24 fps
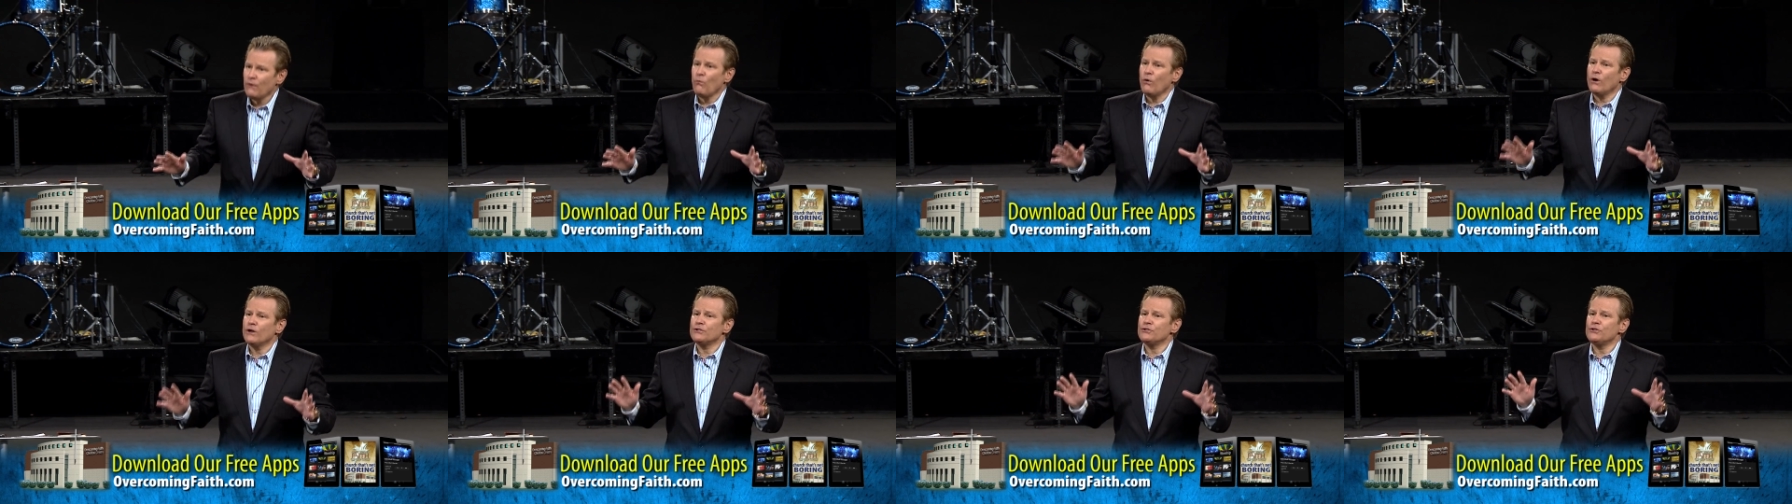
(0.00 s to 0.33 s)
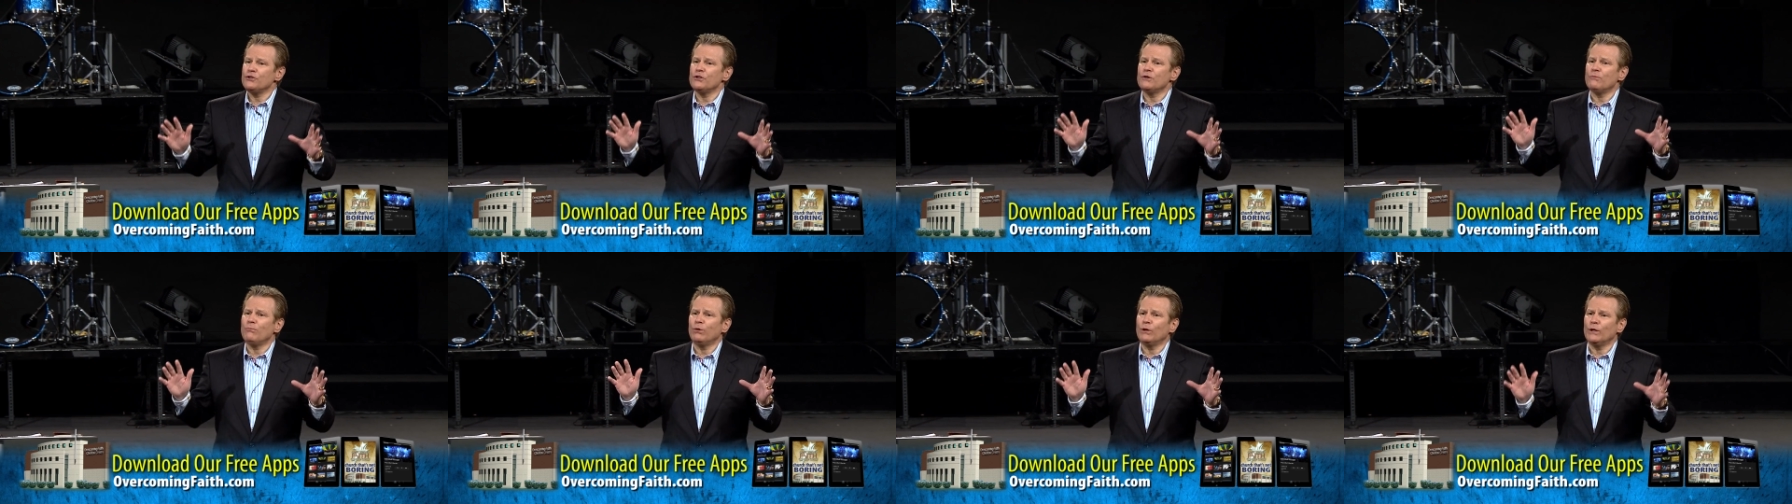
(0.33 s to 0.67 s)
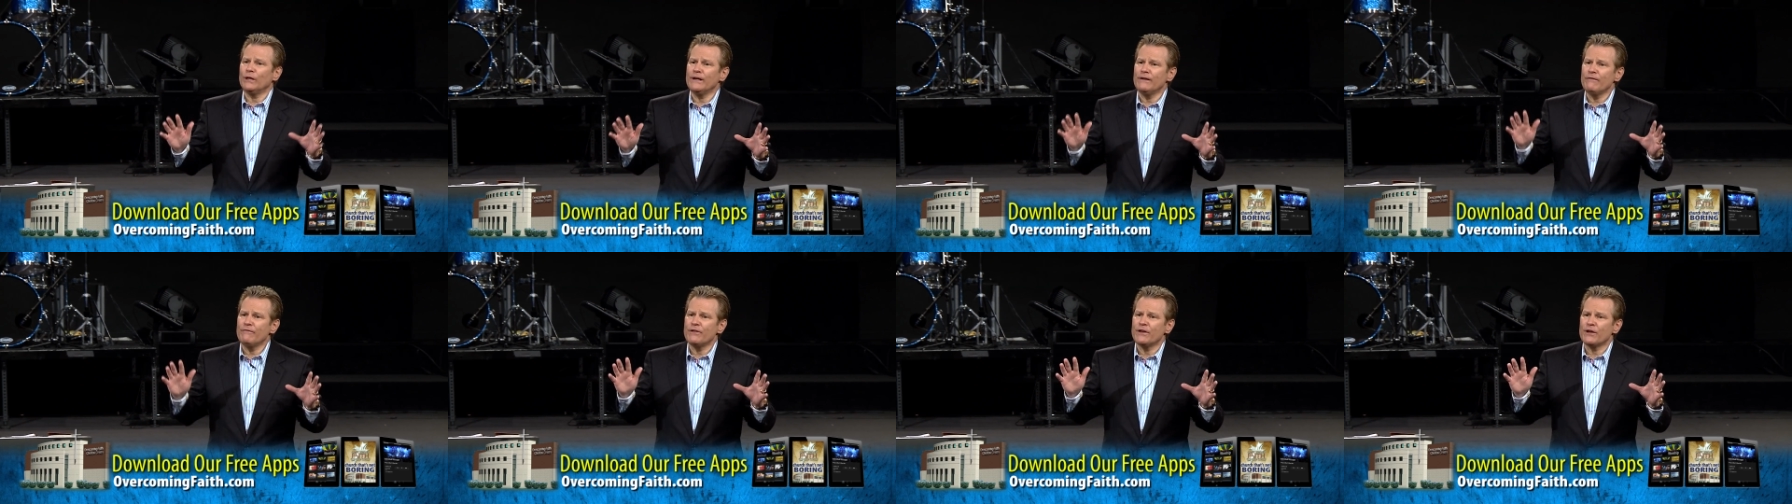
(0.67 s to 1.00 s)
want you to
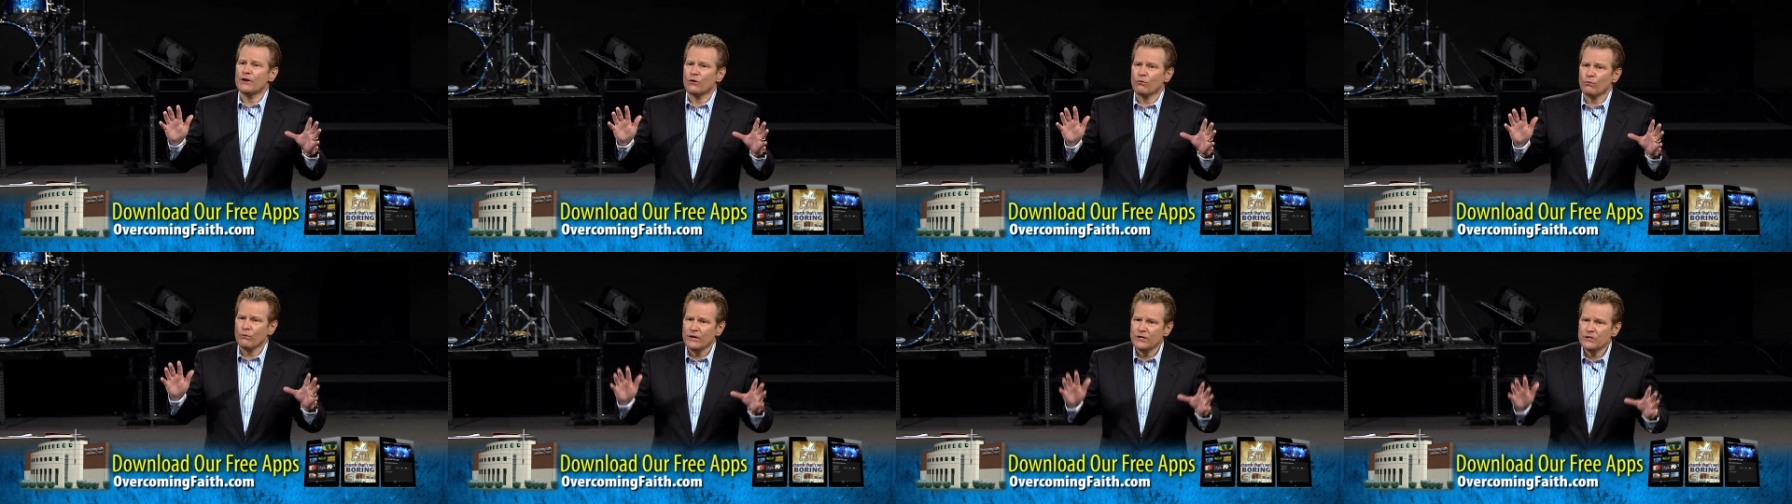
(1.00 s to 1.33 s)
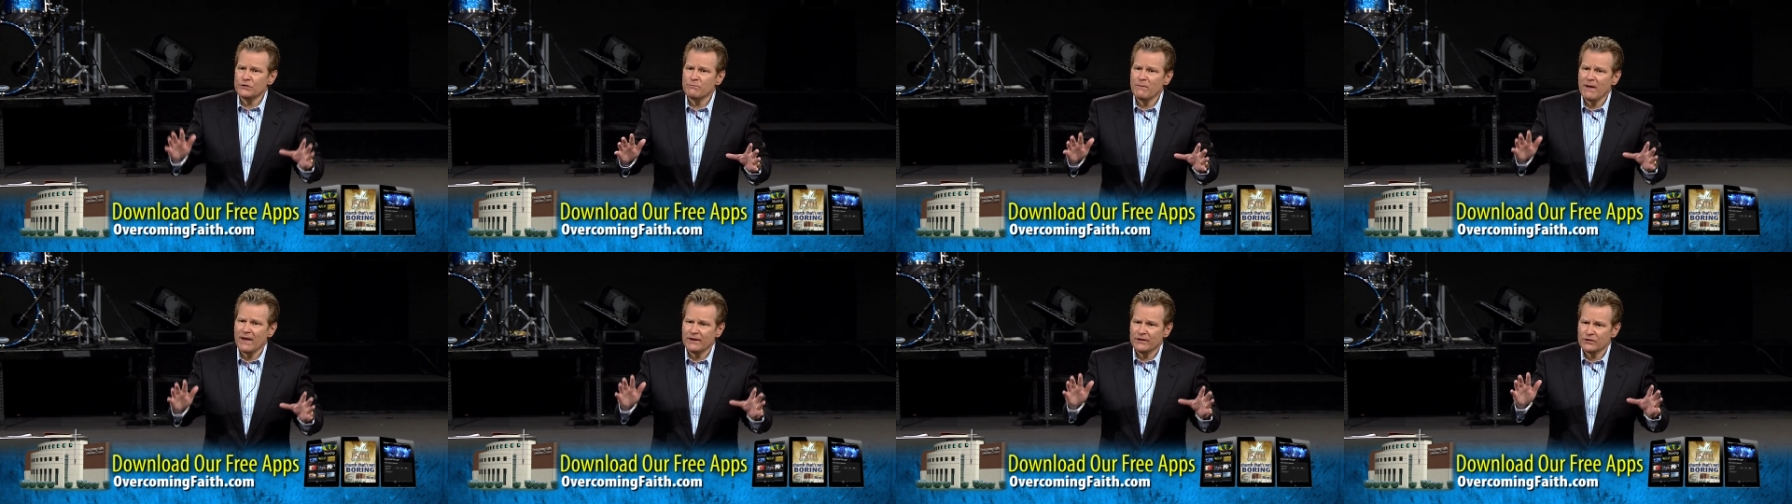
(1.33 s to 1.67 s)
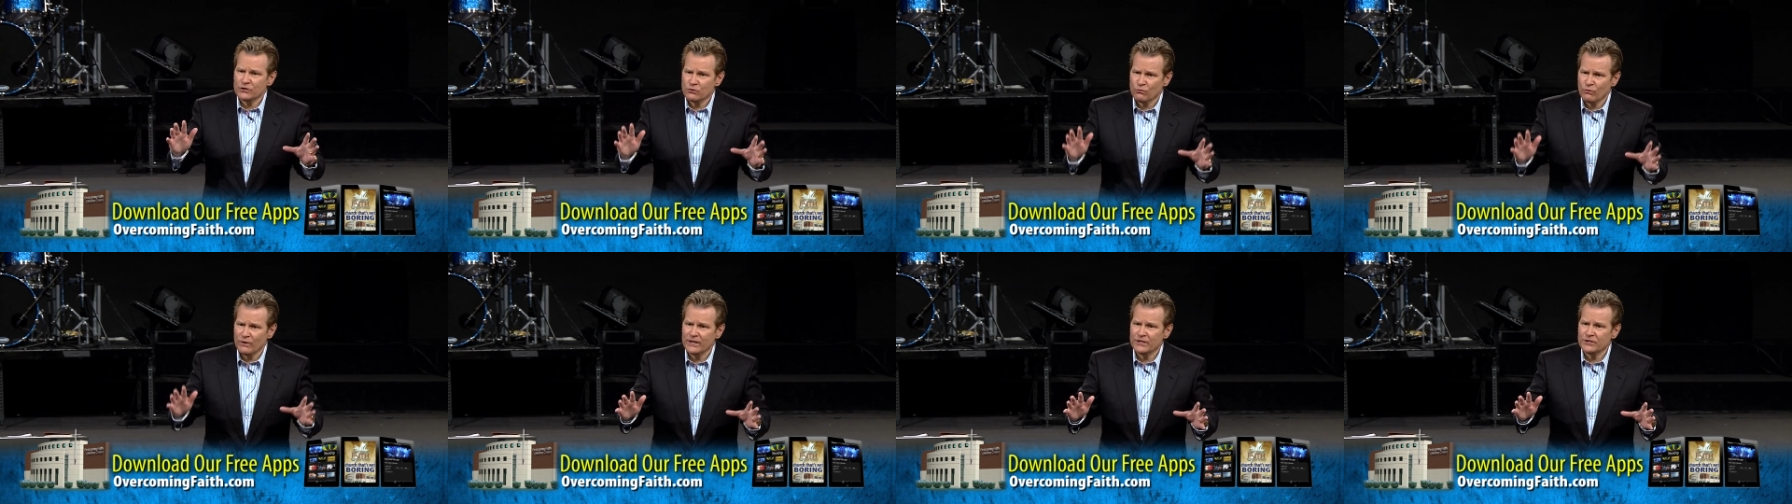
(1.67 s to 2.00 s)
believe that a rich man
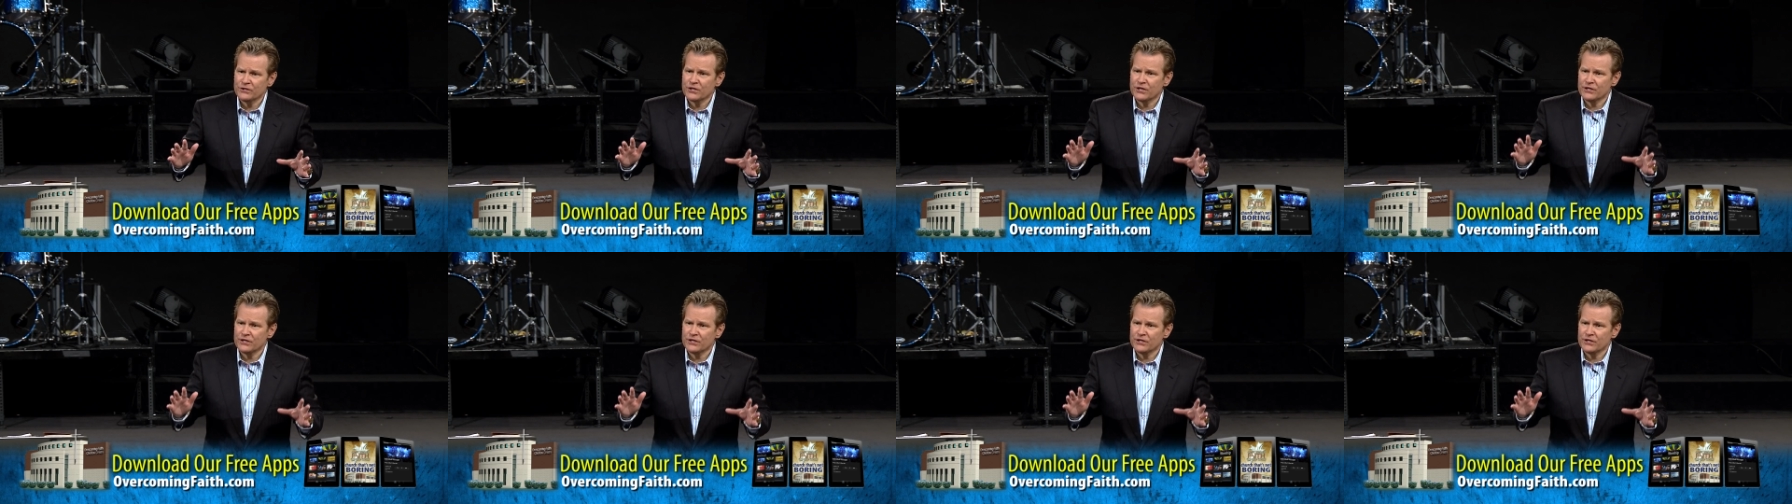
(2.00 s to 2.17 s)
is rich